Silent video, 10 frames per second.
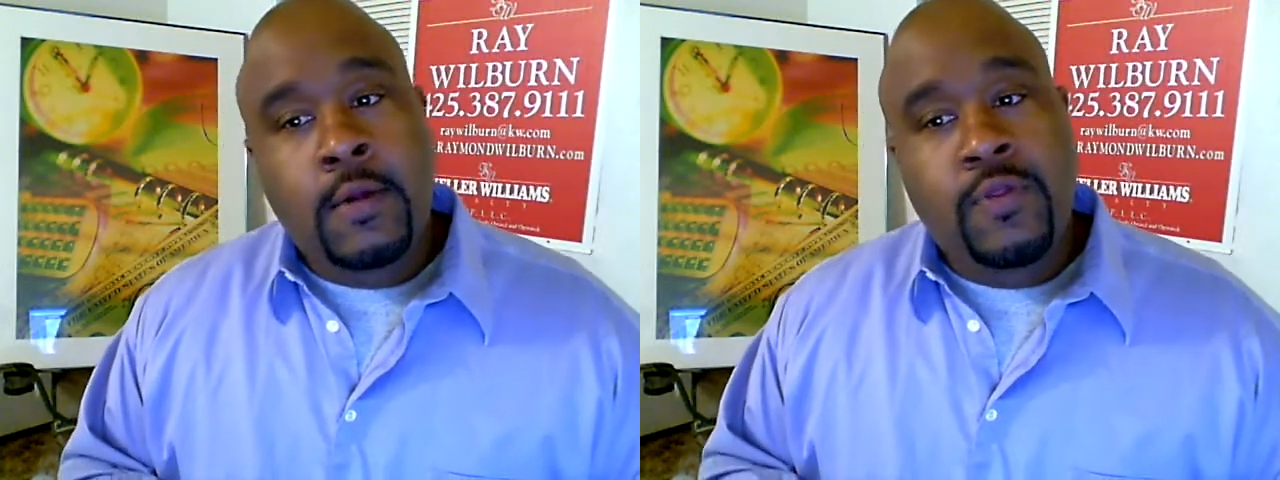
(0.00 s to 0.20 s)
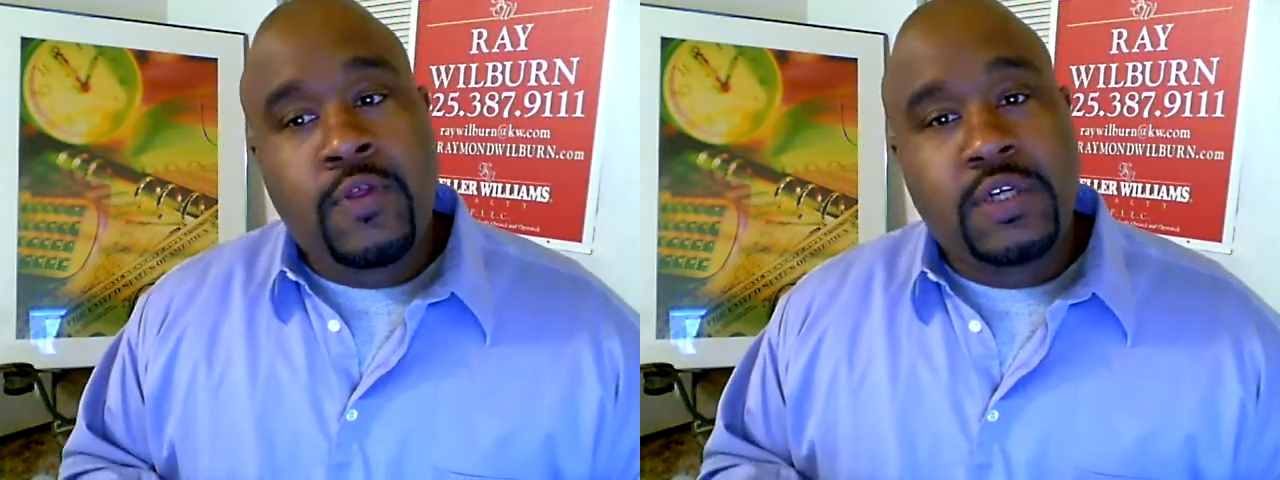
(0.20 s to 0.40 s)

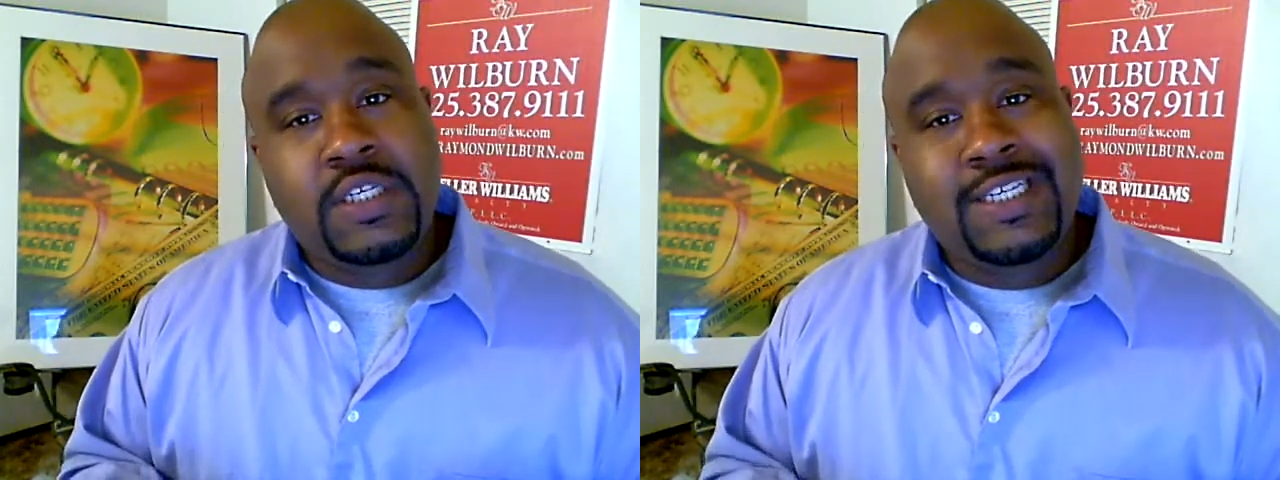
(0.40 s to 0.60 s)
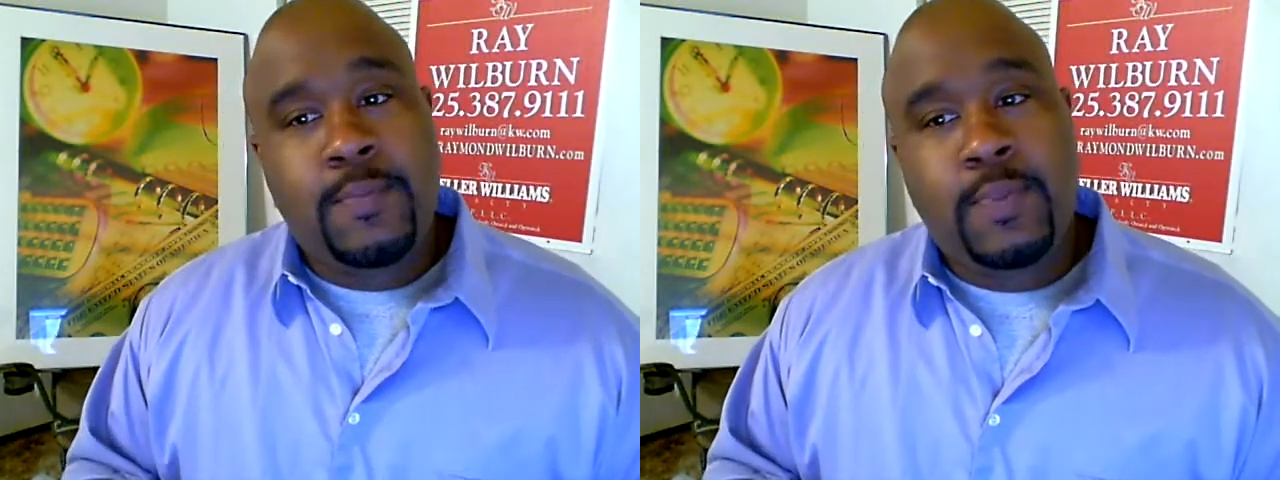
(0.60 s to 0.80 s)
they're
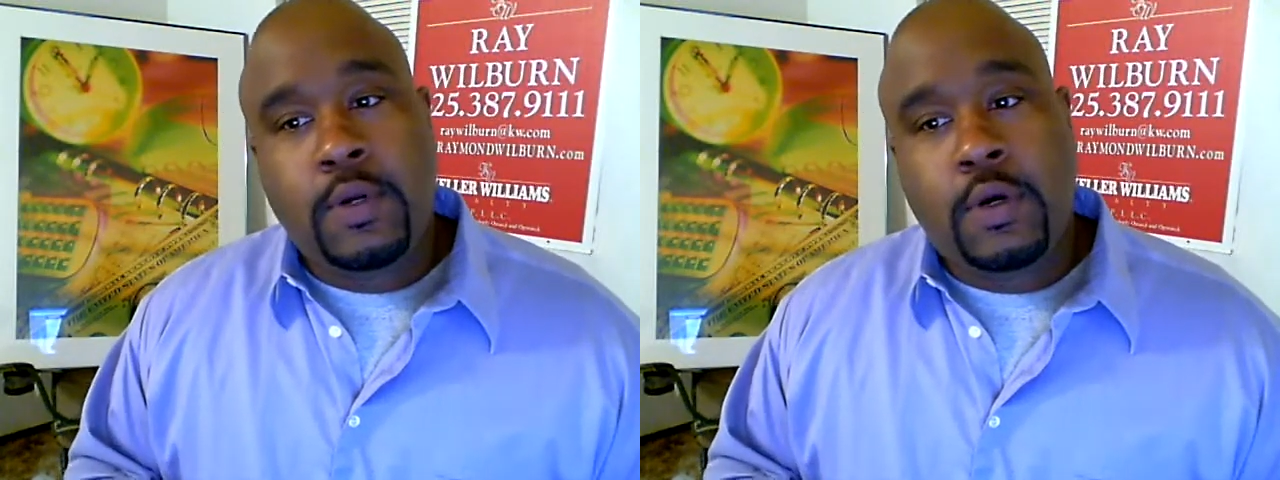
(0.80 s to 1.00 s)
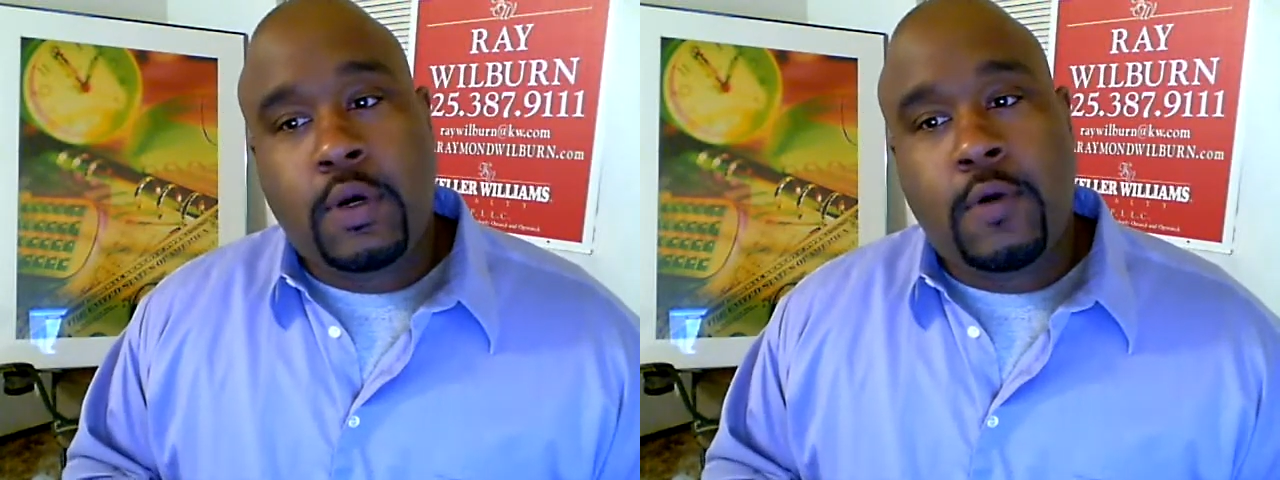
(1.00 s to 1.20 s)

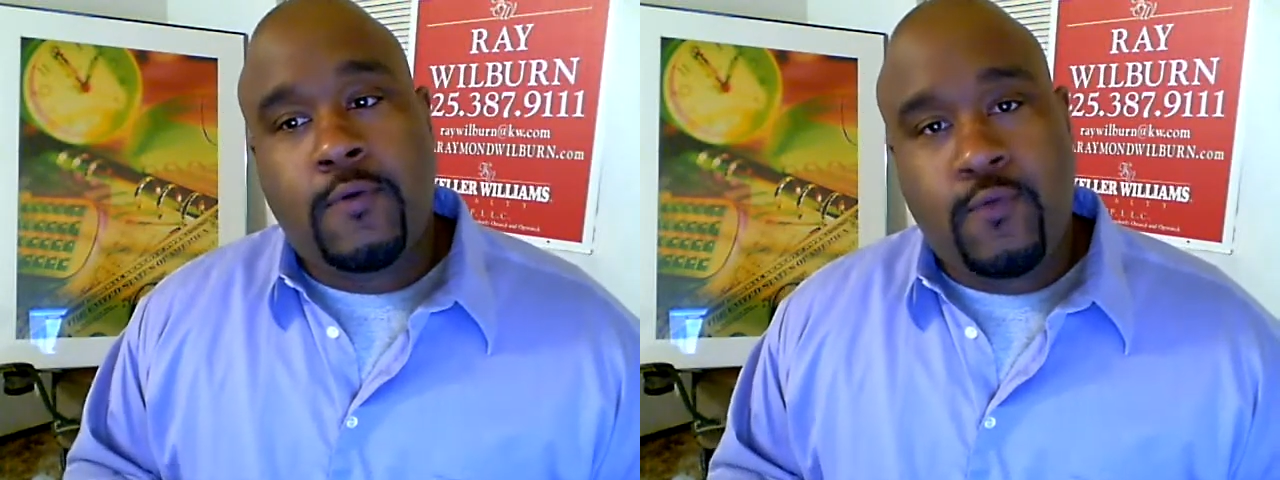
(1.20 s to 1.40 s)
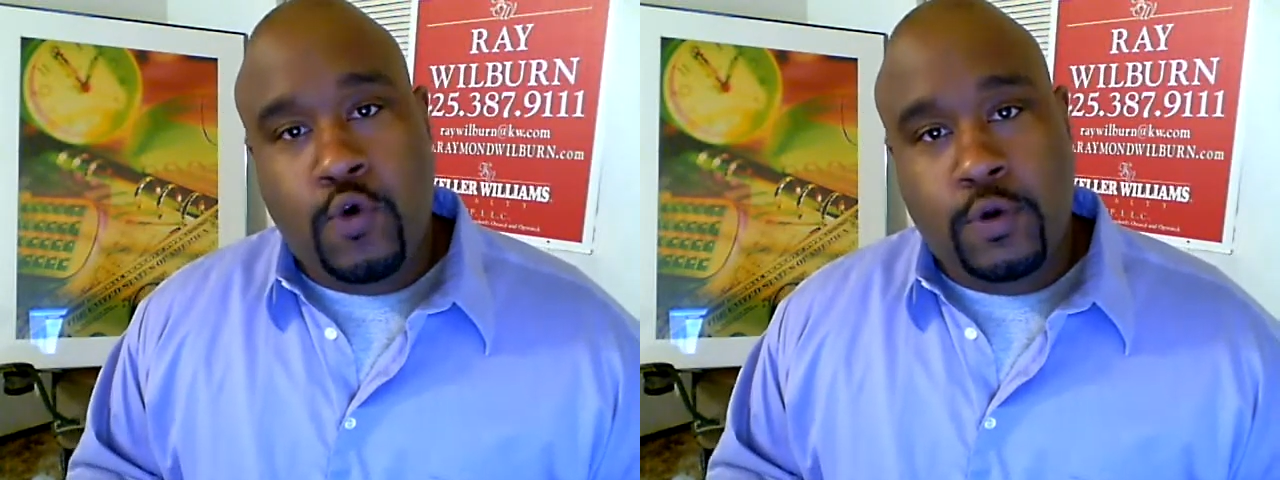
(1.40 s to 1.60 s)
simpler
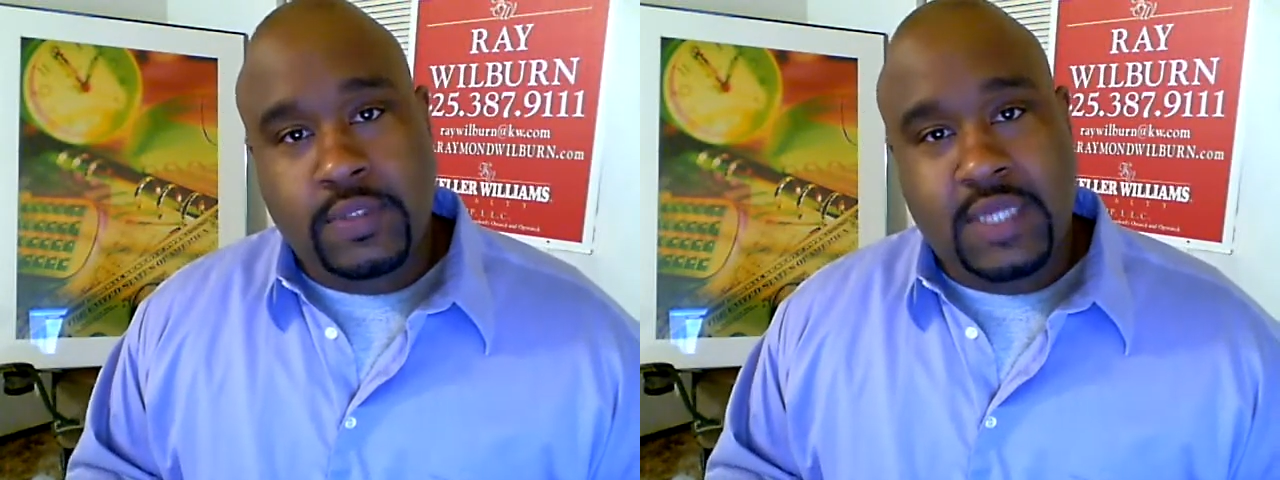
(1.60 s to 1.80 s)
forms.